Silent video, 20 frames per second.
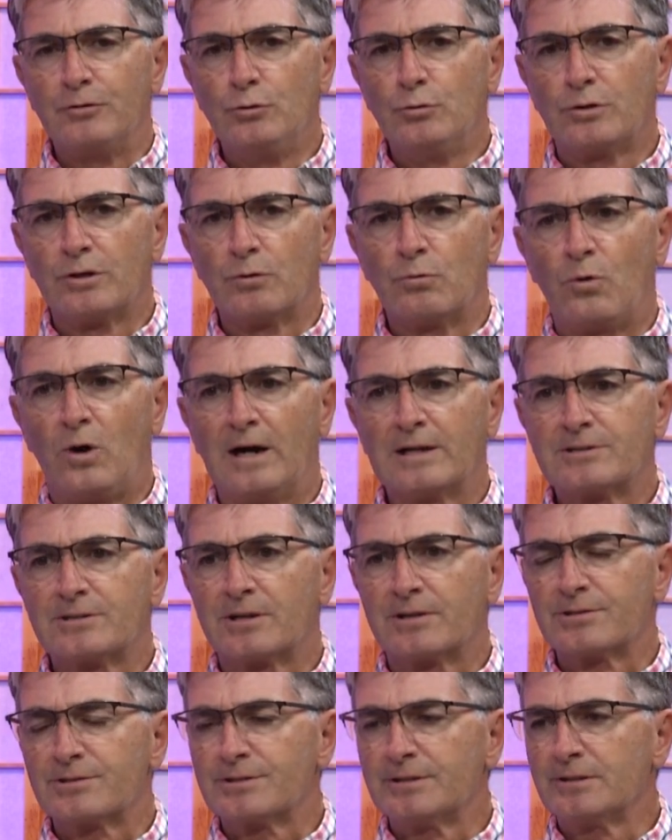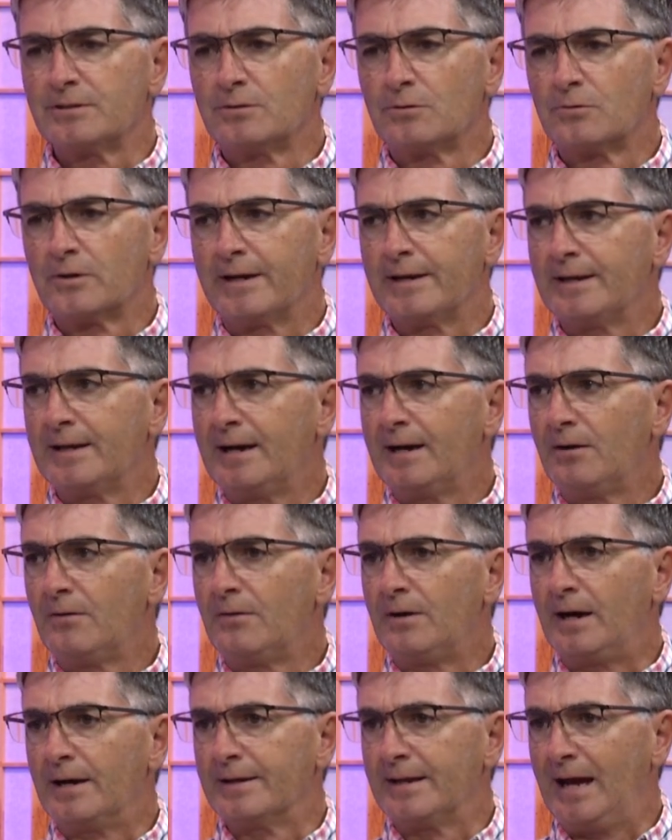You can watch our signal right
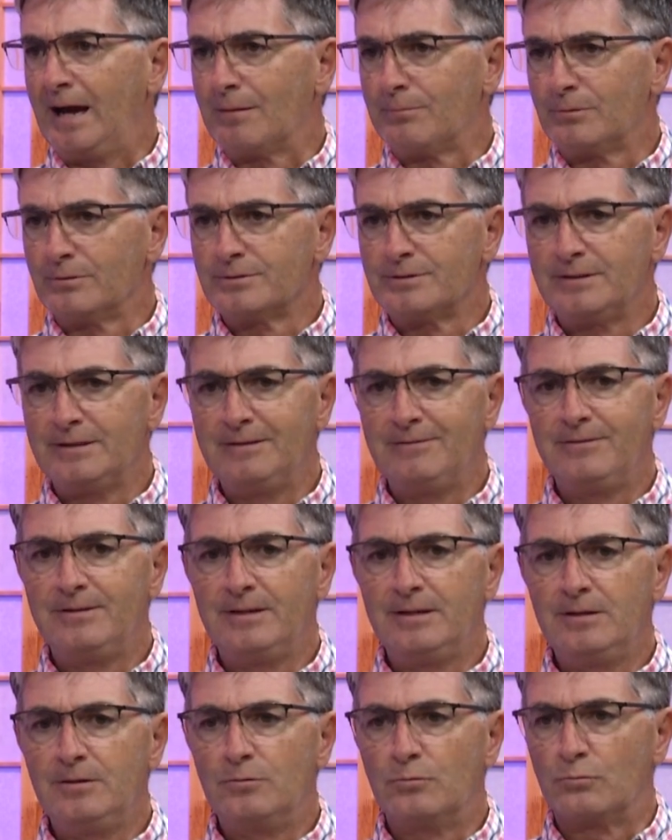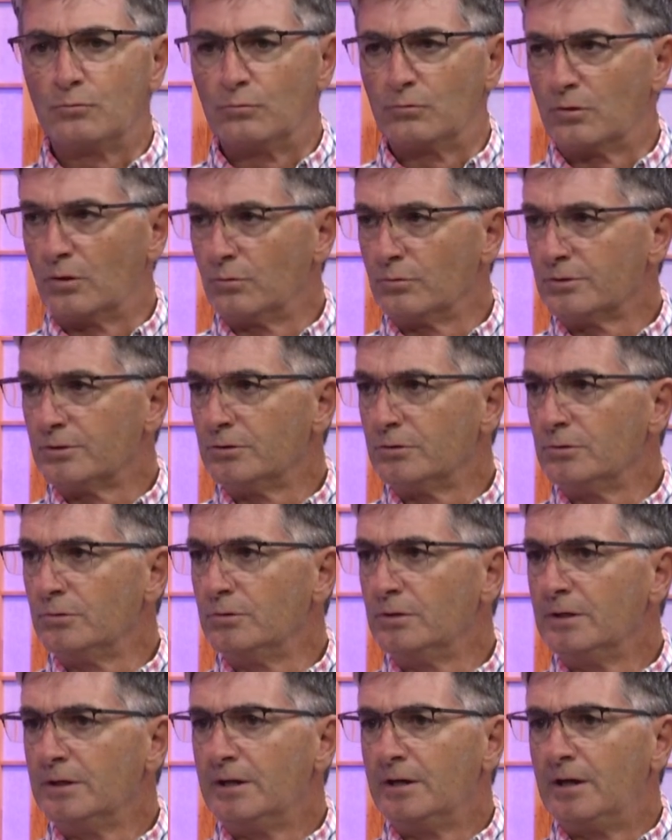now on Apple TV,
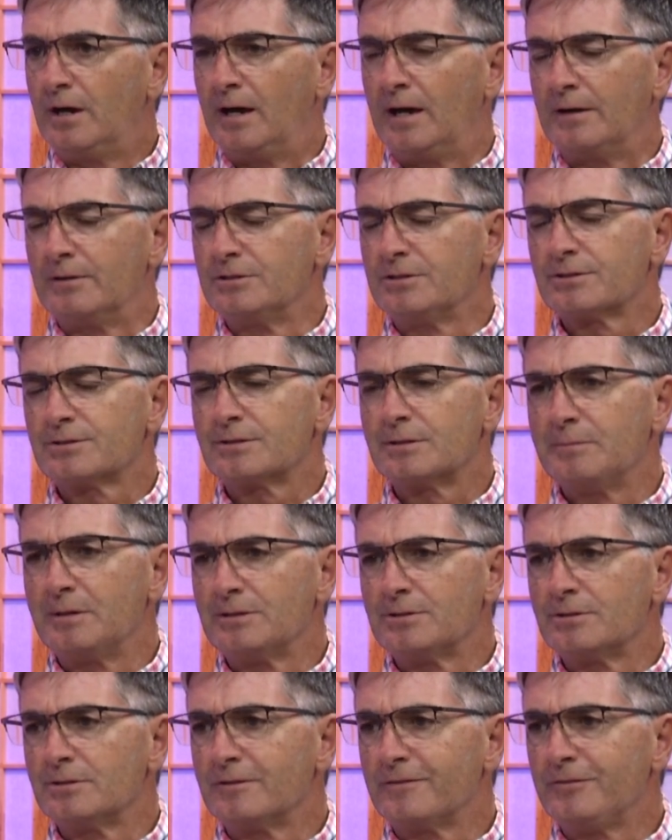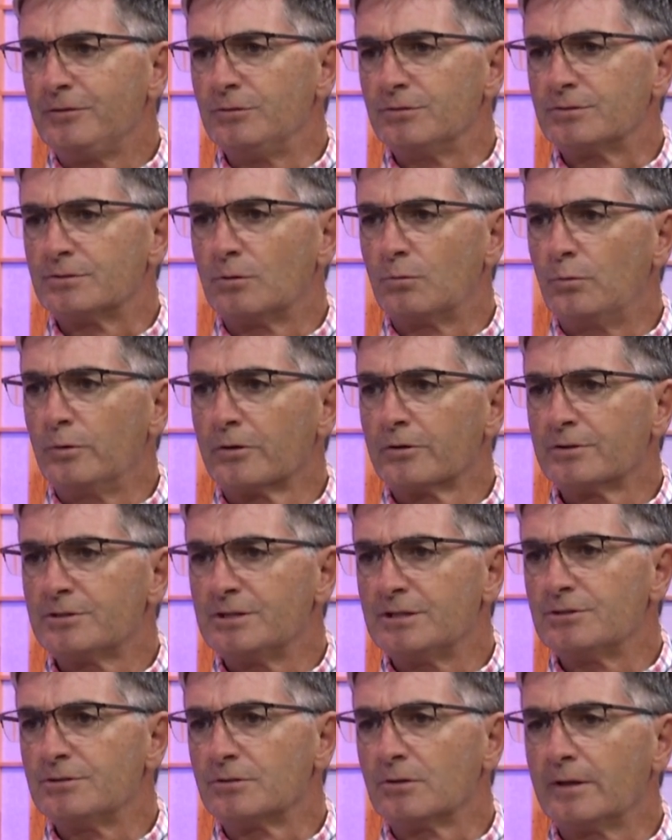Roku, just to mention a few. So we're
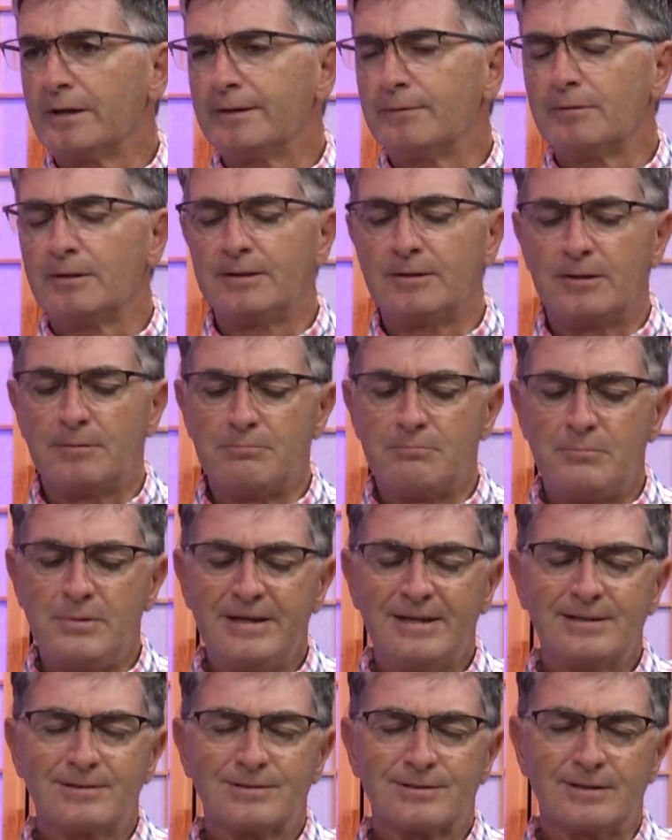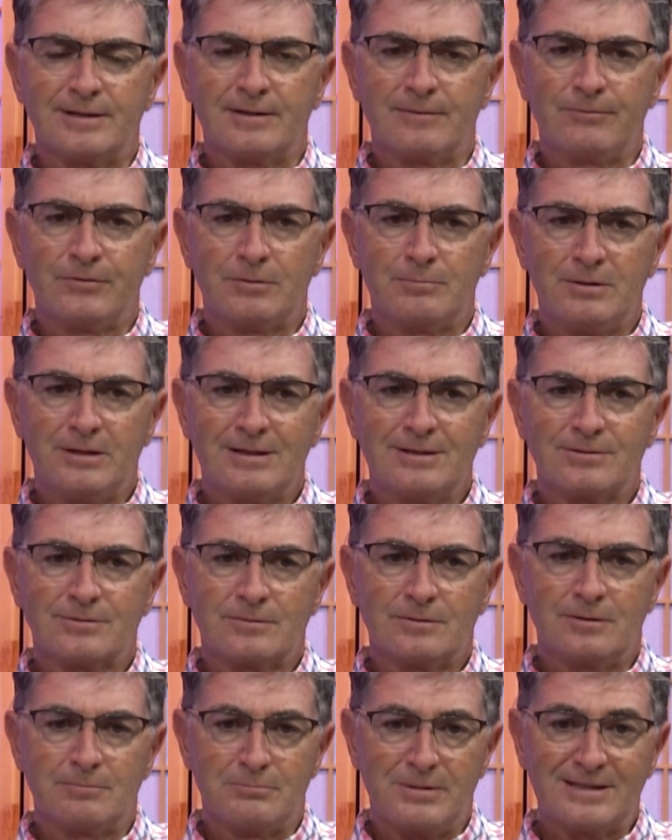digital, and the
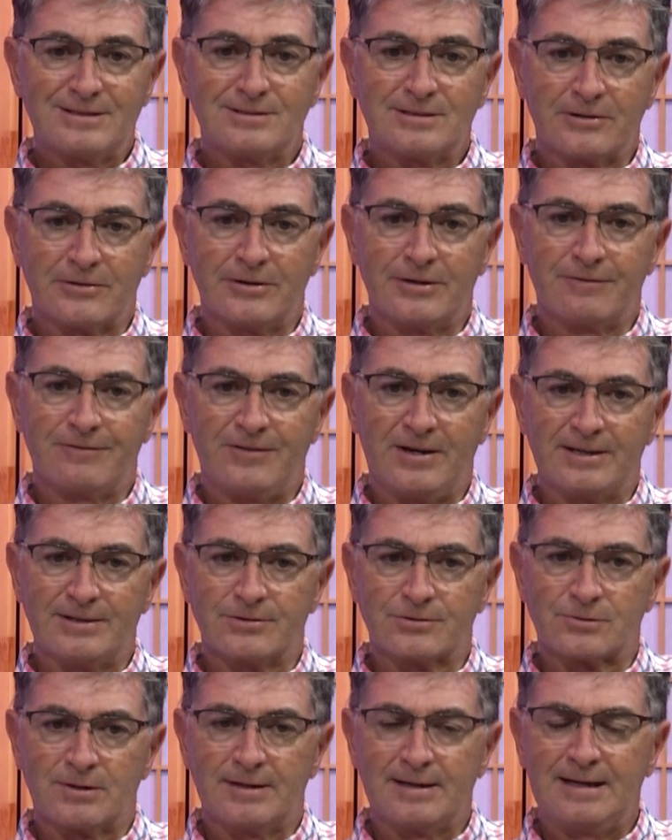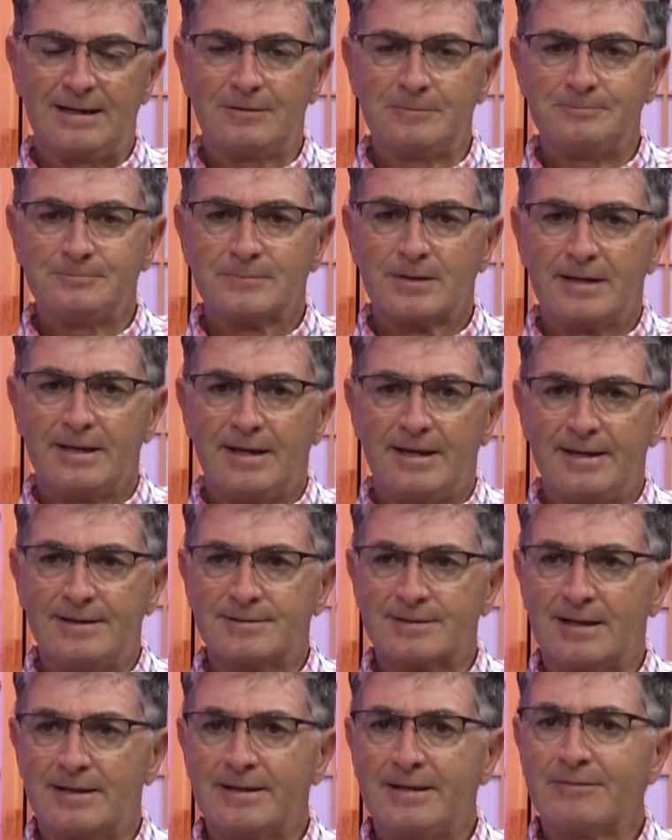best area to find us right now
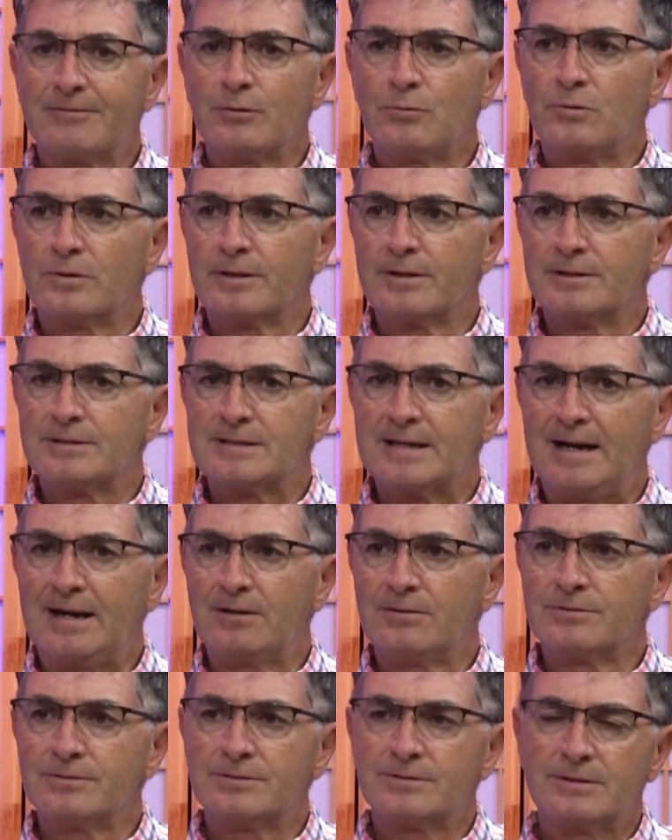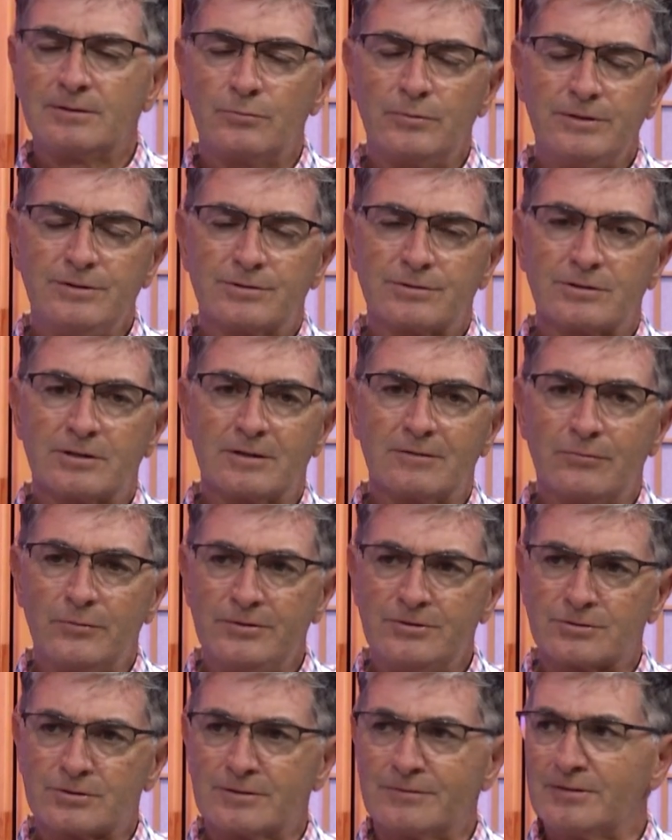is on every one of the towns that we serve.
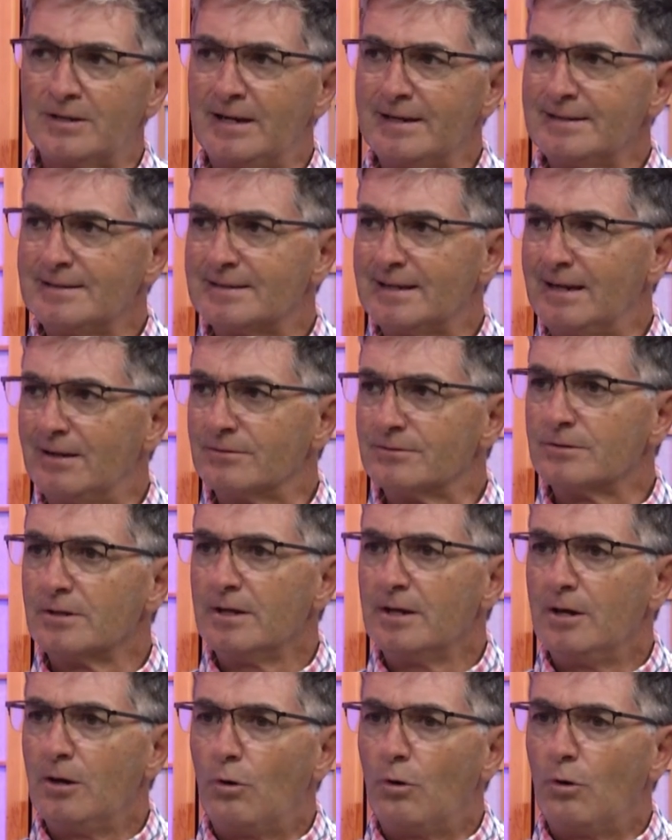We serve 9 towns.